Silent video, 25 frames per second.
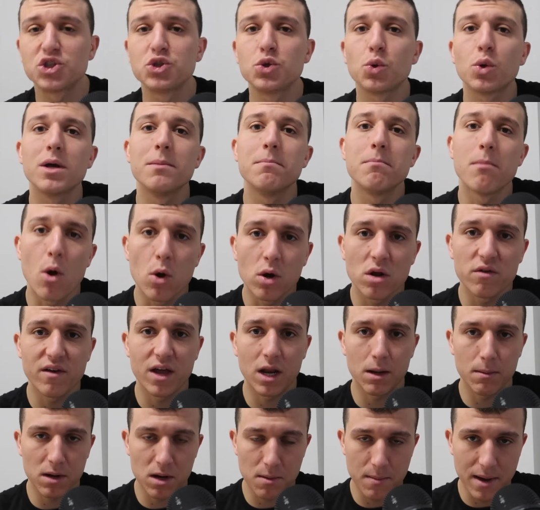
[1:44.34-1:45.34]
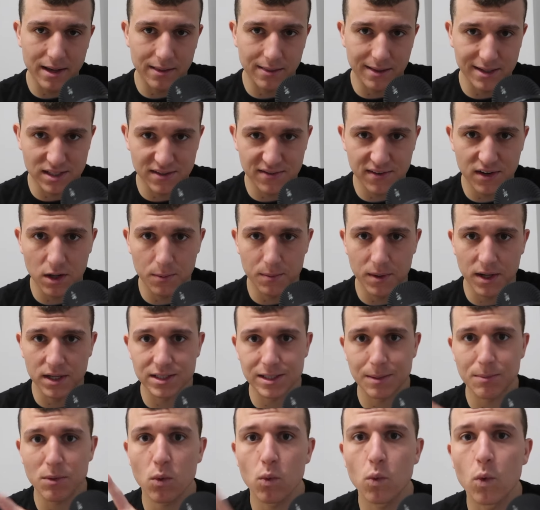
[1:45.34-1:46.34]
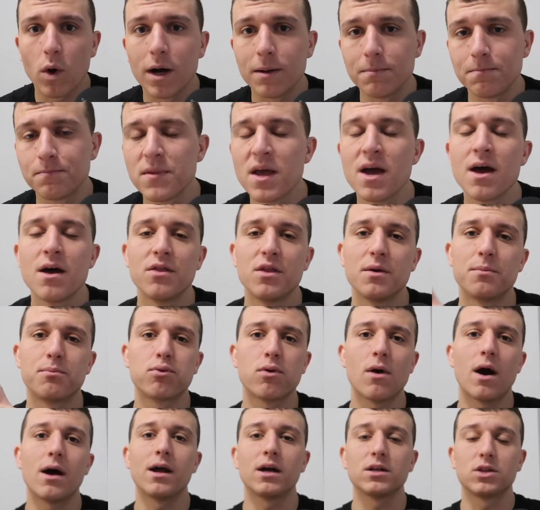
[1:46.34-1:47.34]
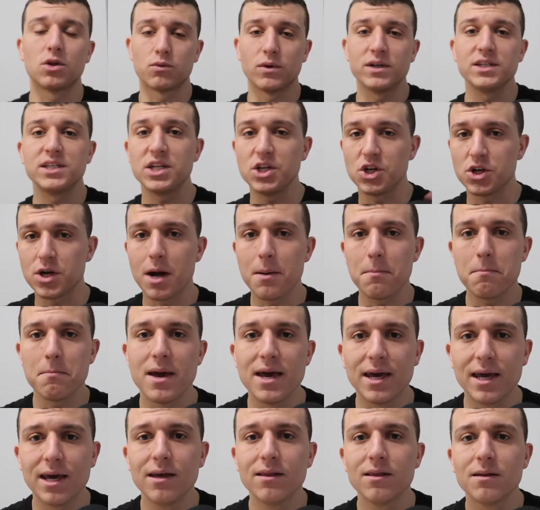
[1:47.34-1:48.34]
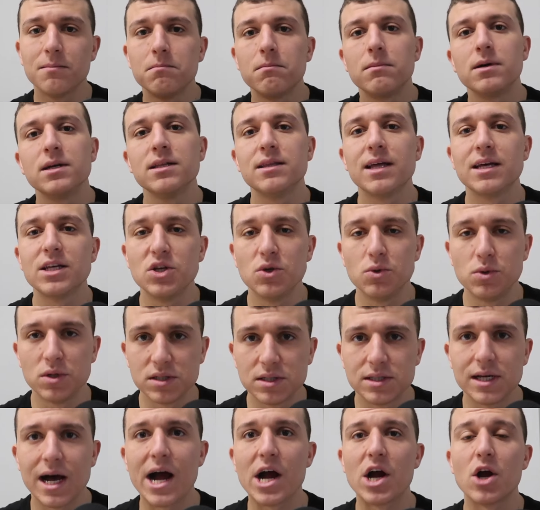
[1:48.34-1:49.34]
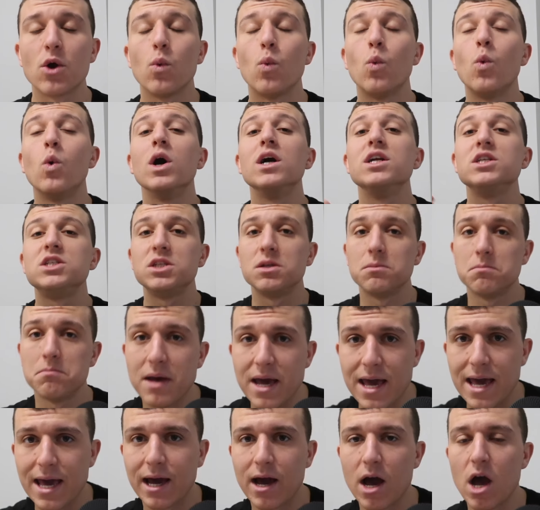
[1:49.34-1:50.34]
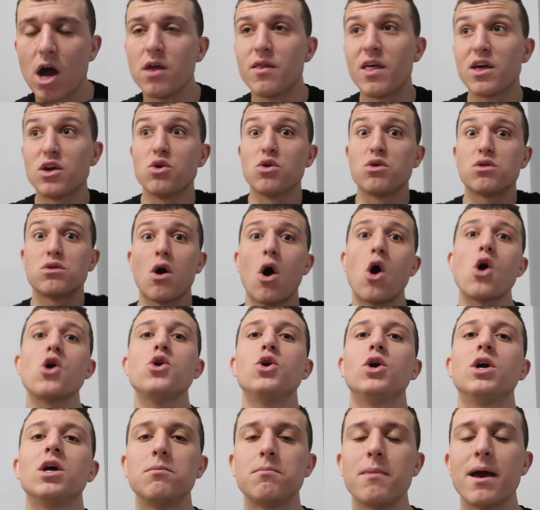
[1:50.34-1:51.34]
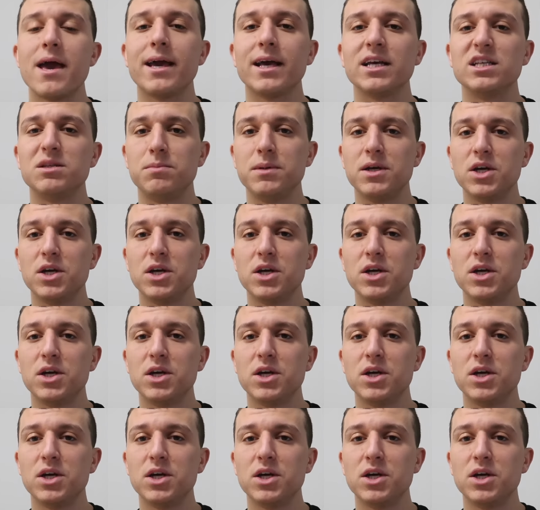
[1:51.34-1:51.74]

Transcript: story motivated me to make this video because number one, the product, the reason you're not making the money that you desire, want to make, that you thought you could make is